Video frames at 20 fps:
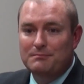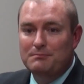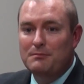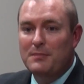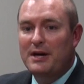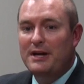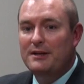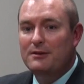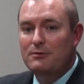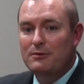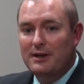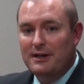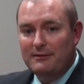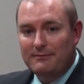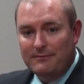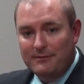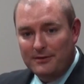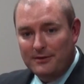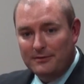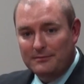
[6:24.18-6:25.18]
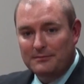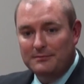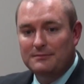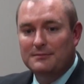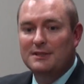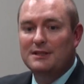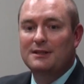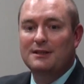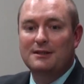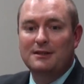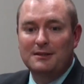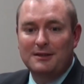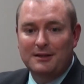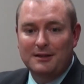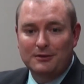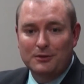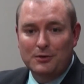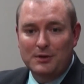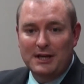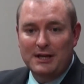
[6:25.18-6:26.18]
migrate from
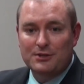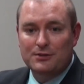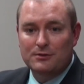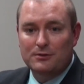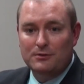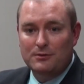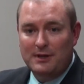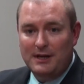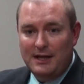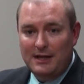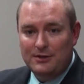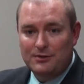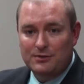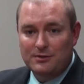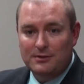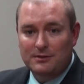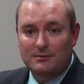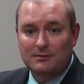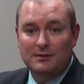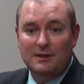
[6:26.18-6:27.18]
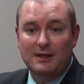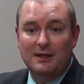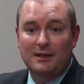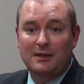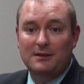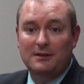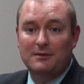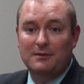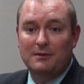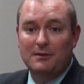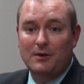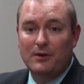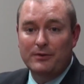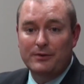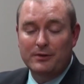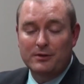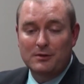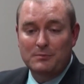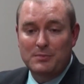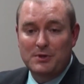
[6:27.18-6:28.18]
location to location, and
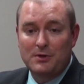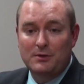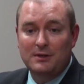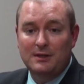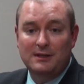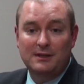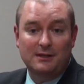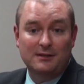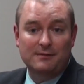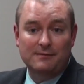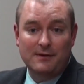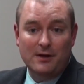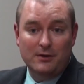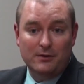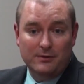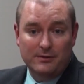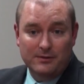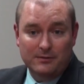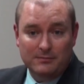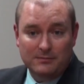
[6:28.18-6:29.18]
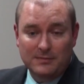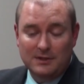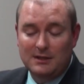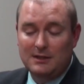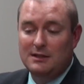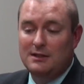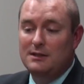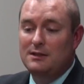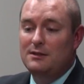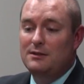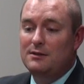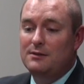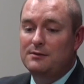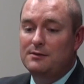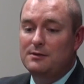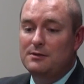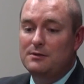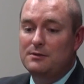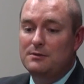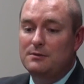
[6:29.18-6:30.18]
all their computing needs follow them.
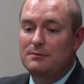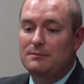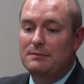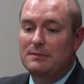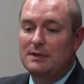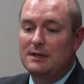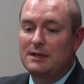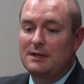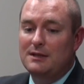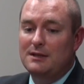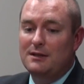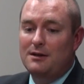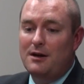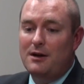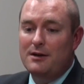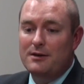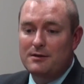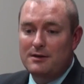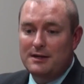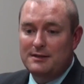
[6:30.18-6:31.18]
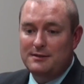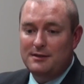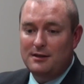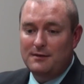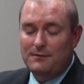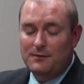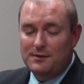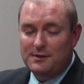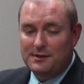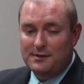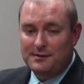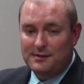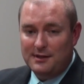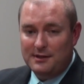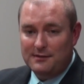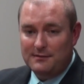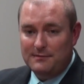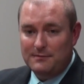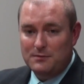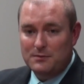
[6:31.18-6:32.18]
So our criteria for
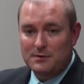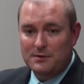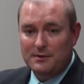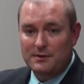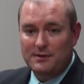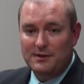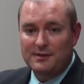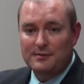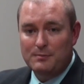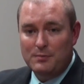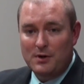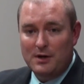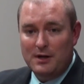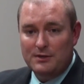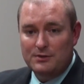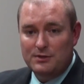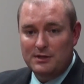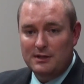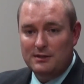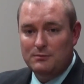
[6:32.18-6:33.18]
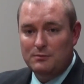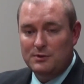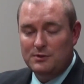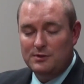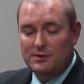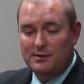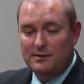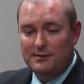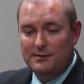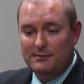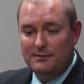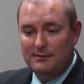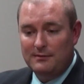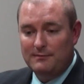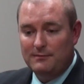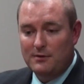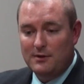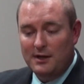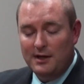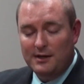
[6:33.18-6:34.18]
success for this project, which is
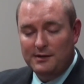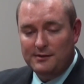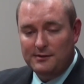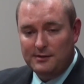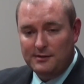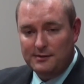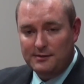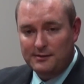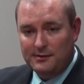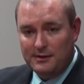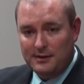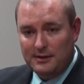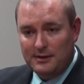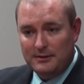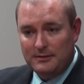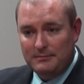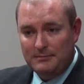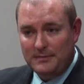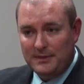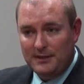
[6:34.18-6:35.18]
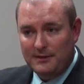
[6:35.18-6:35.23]
for us is a